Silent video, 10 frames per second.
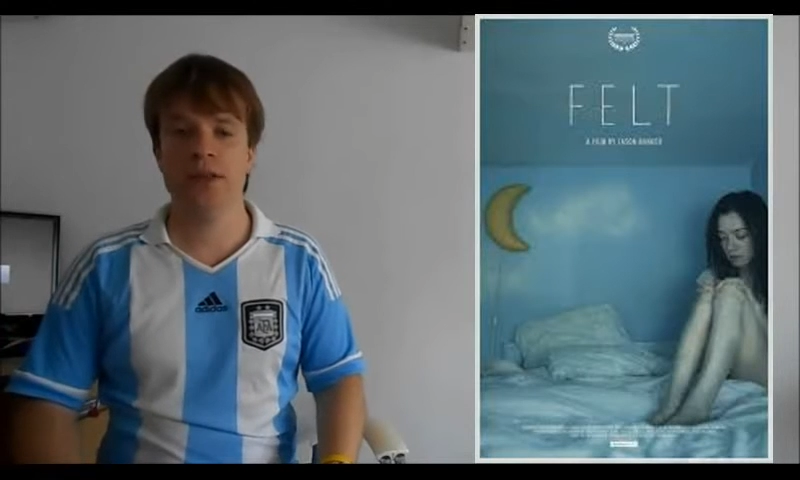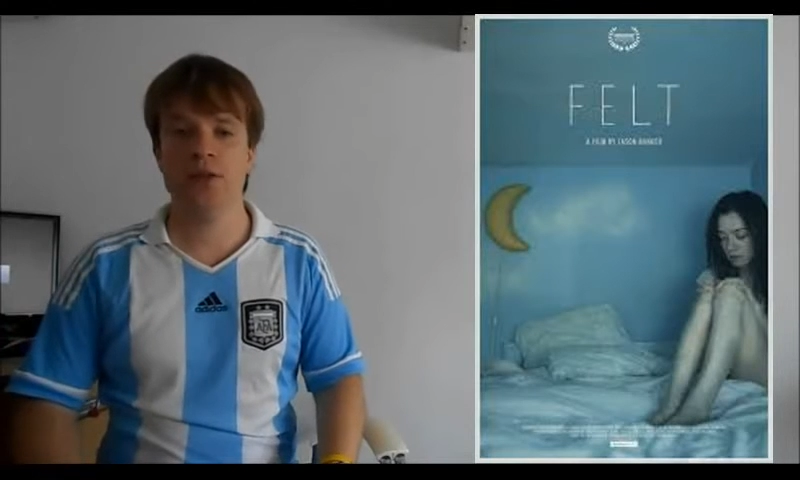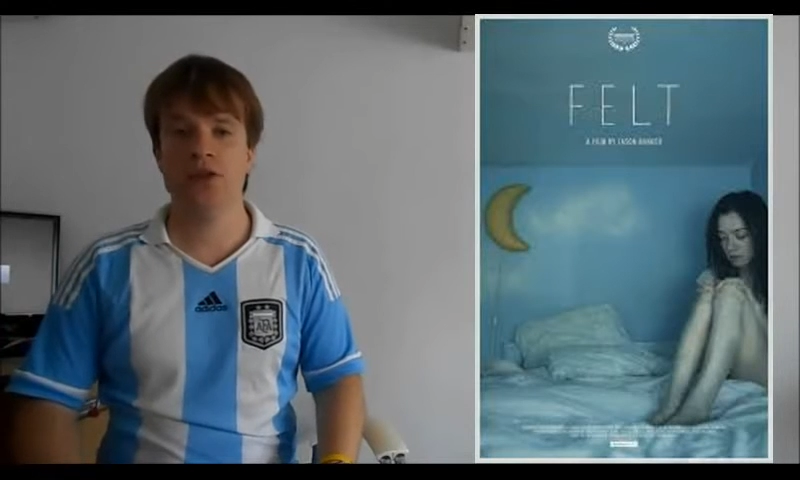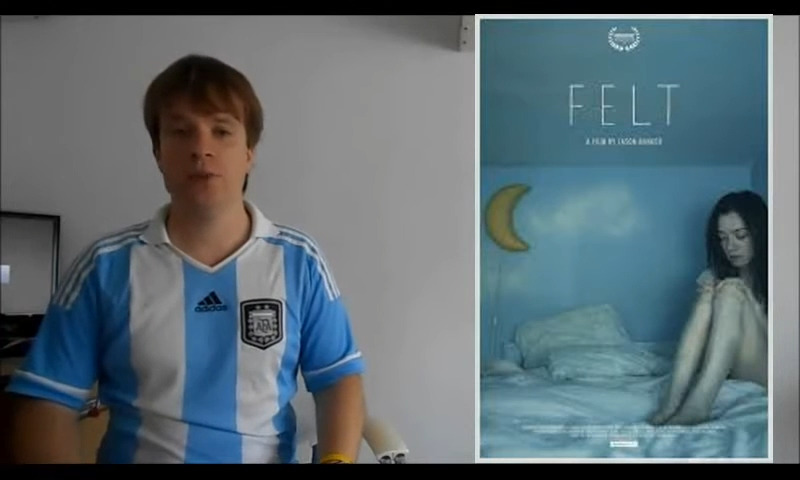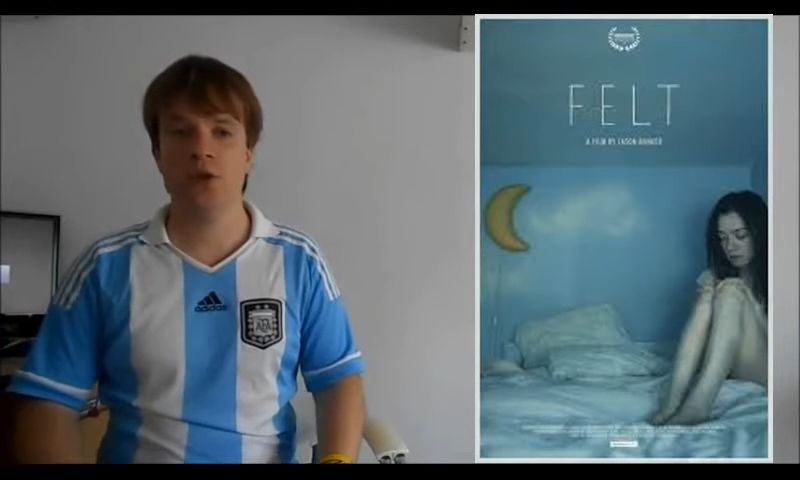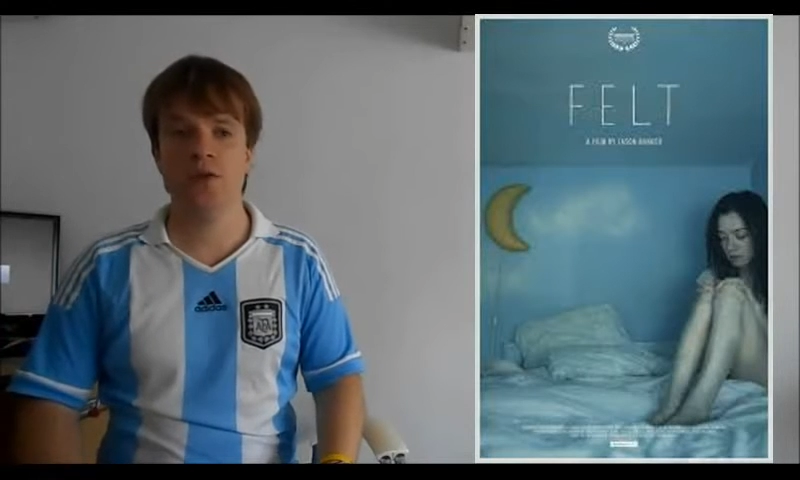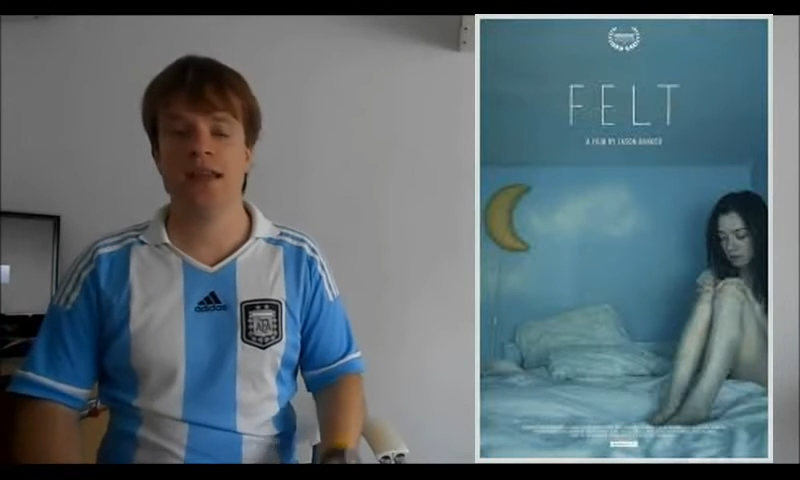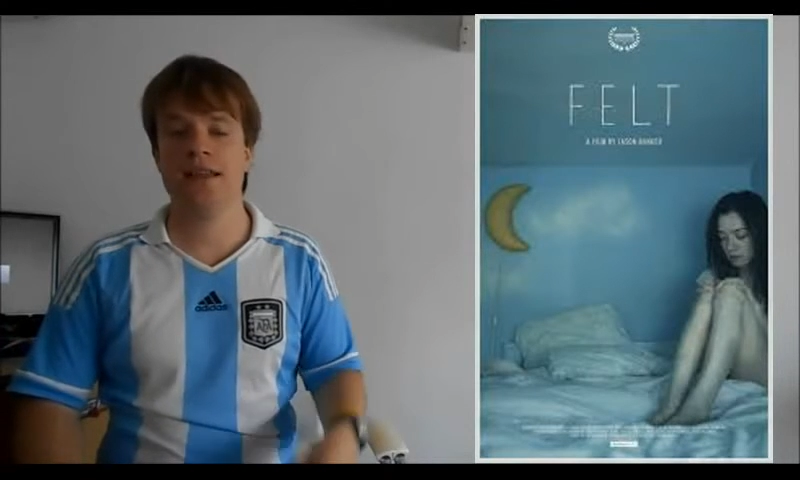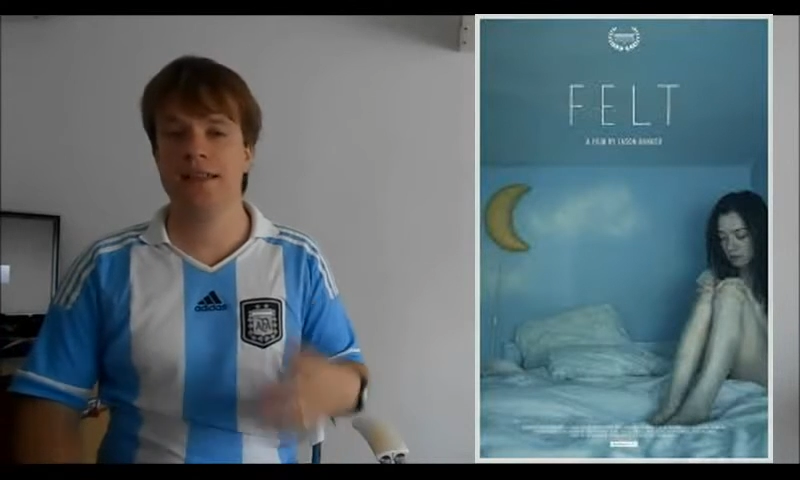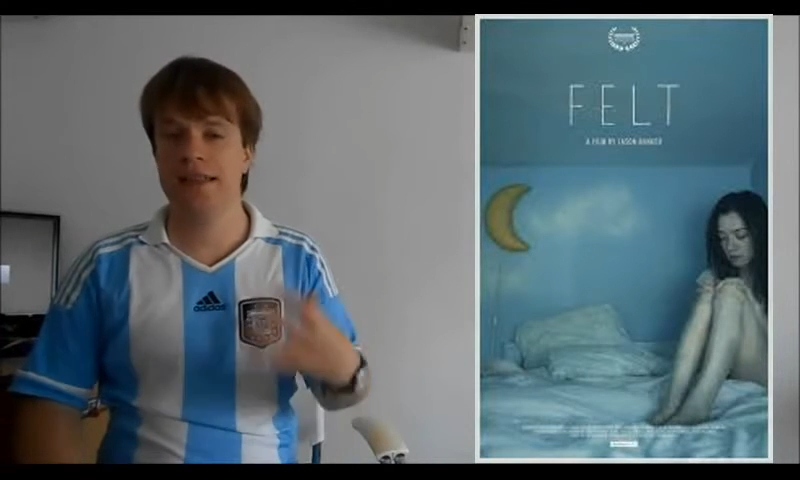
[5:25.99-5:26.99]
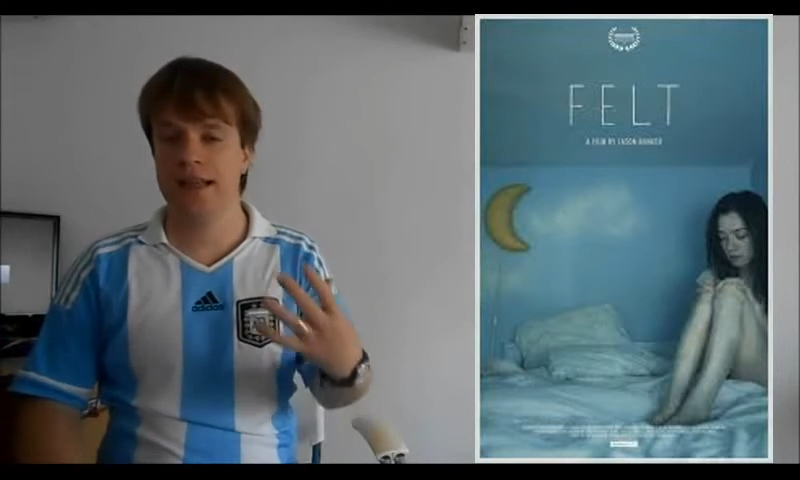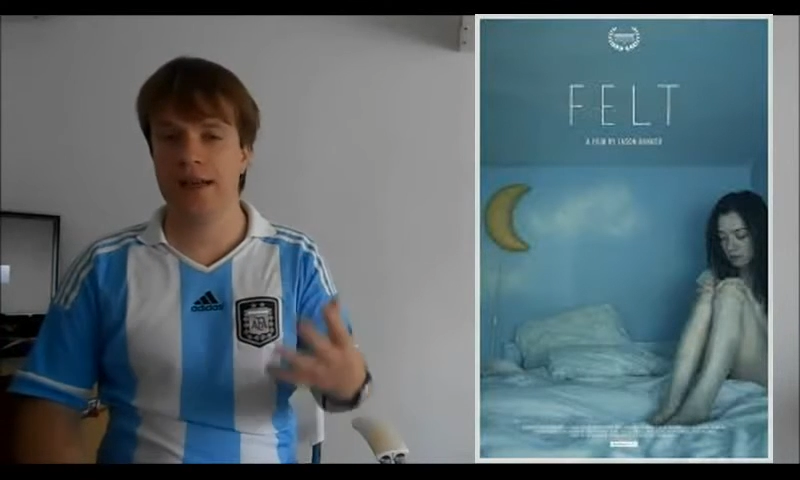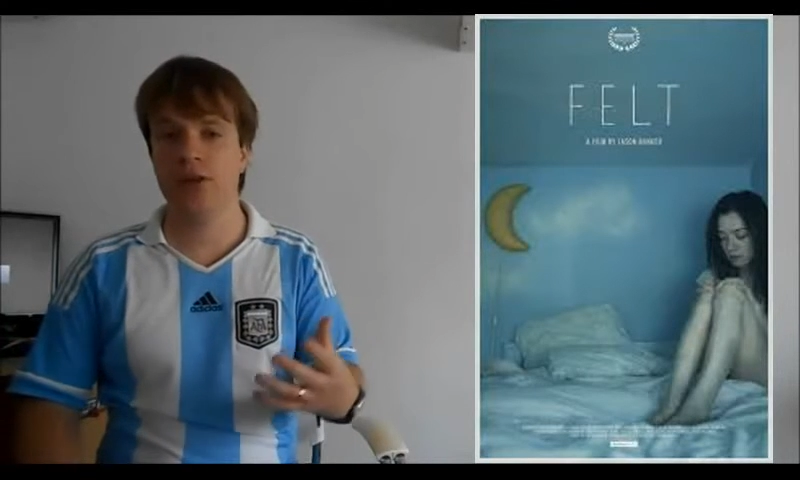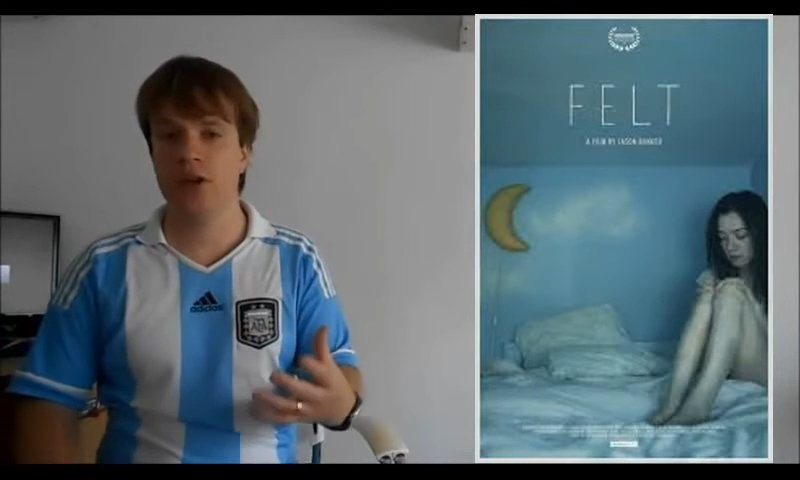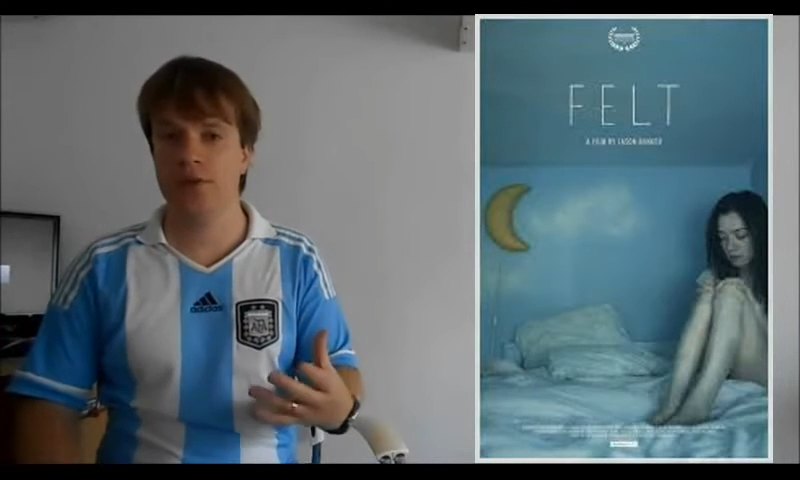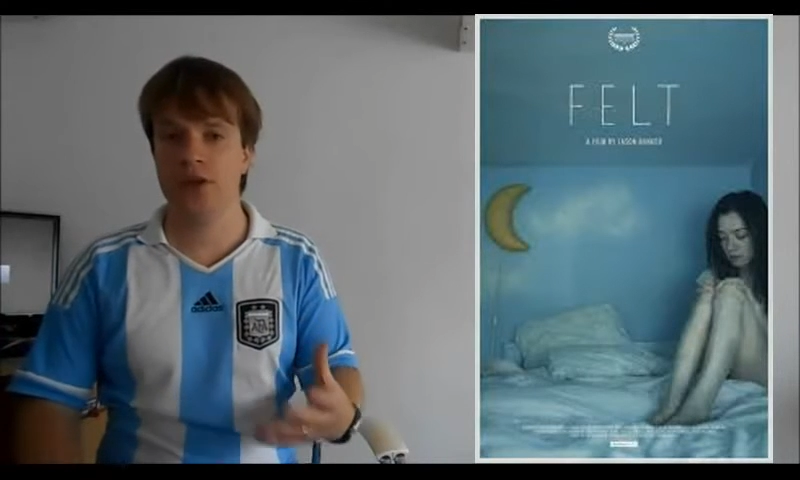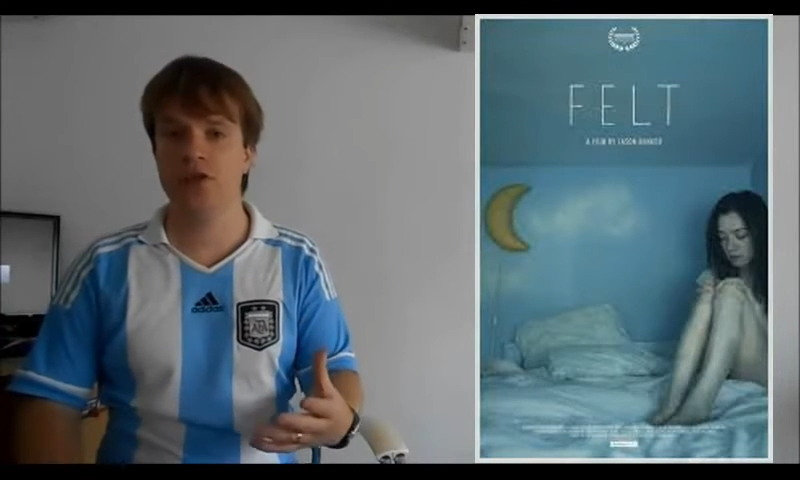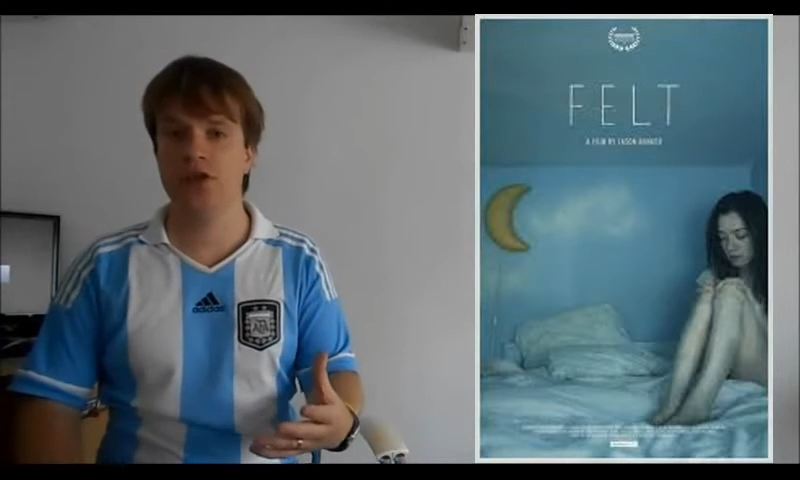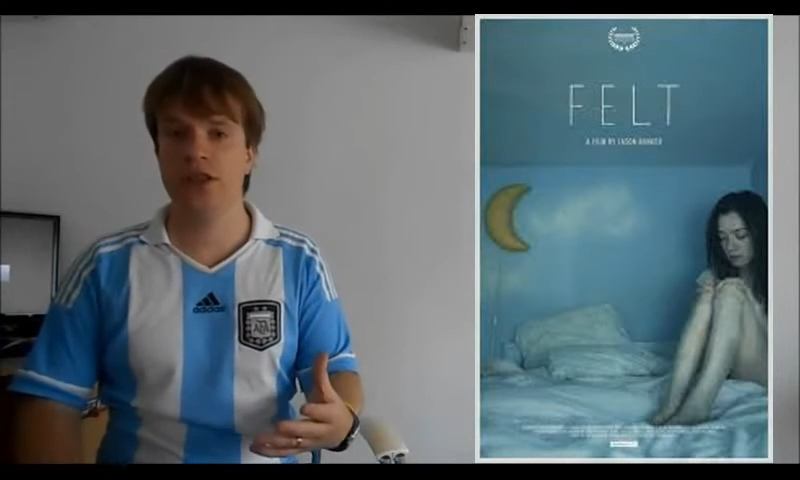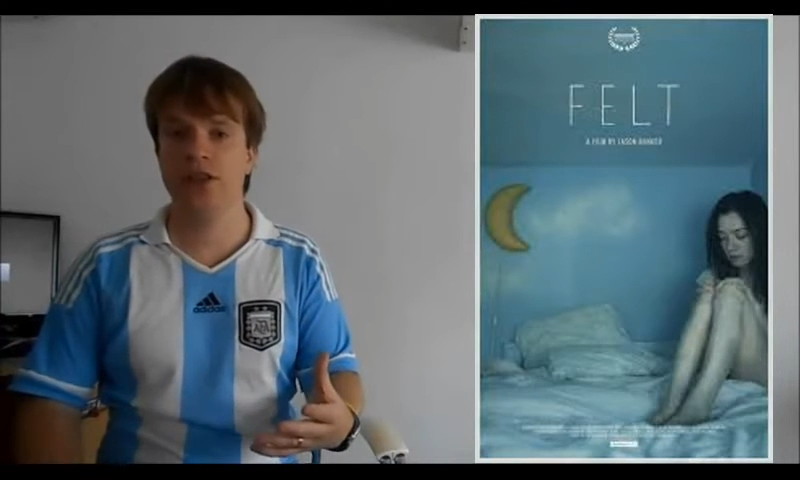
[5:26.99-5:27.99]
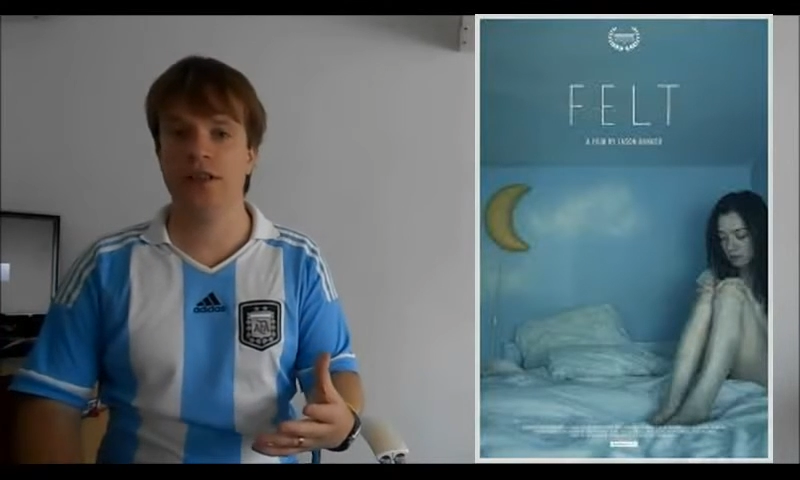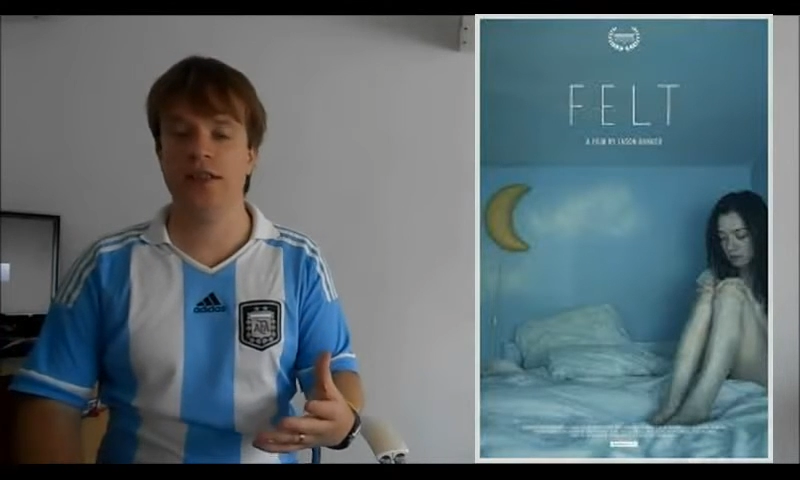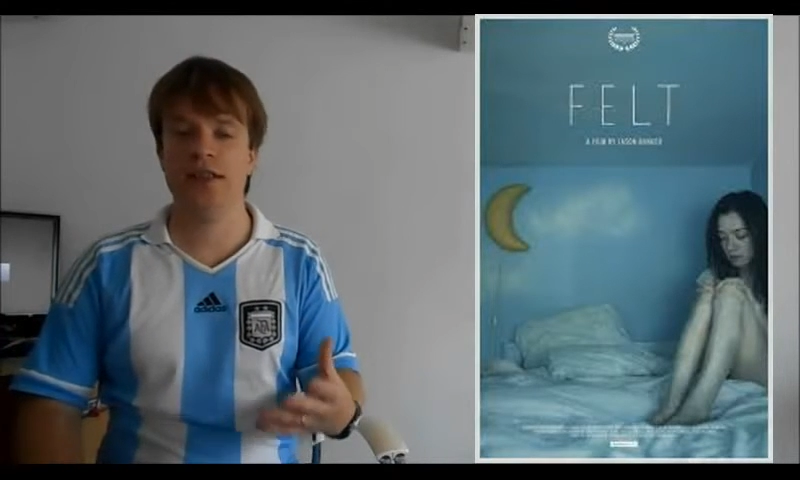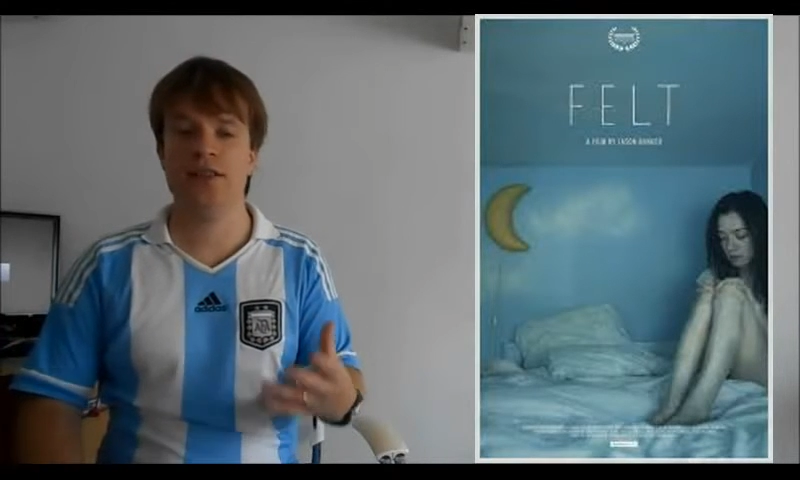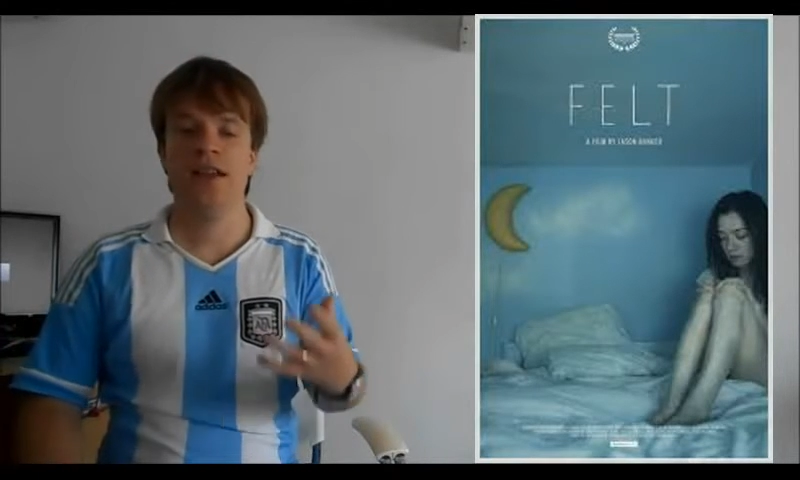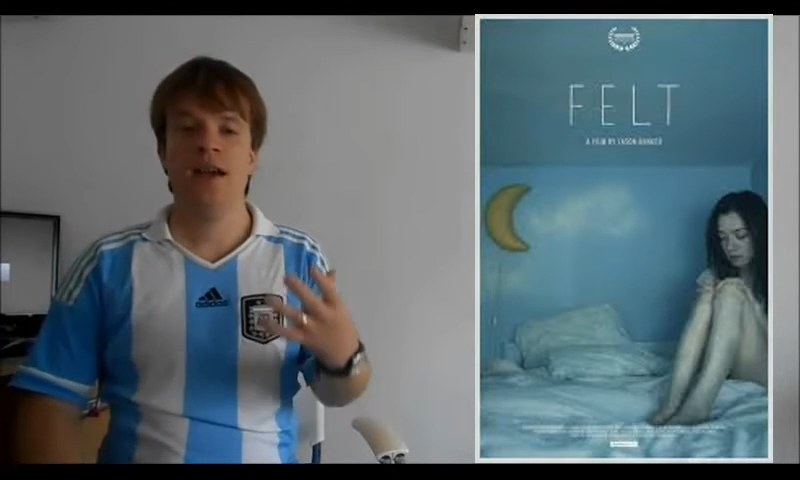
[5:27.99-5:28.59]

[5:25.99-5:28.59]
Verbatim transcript: It was a movie that did have a lot of interesting ideas,